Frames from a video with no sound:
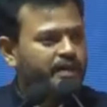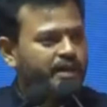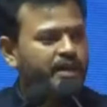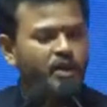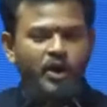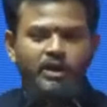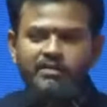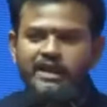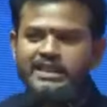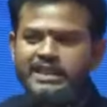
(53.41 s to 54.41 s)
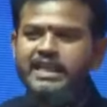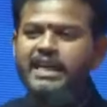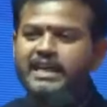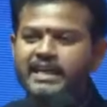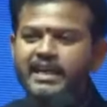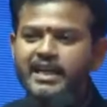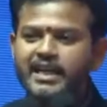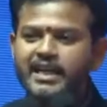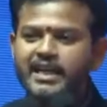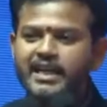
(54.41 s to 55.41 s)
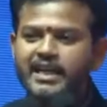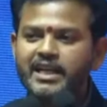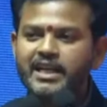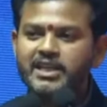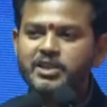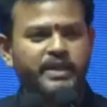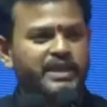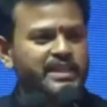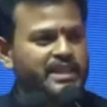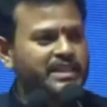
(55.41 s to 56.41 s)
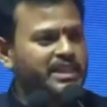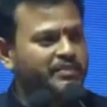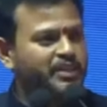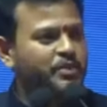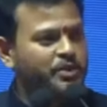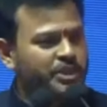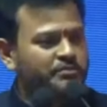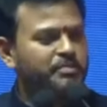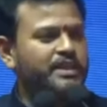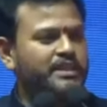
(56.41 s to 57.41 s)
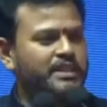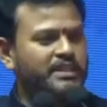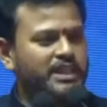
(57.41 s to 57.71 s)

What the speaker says: And always the idea has been, whenever I've been discussing with those chief ministers,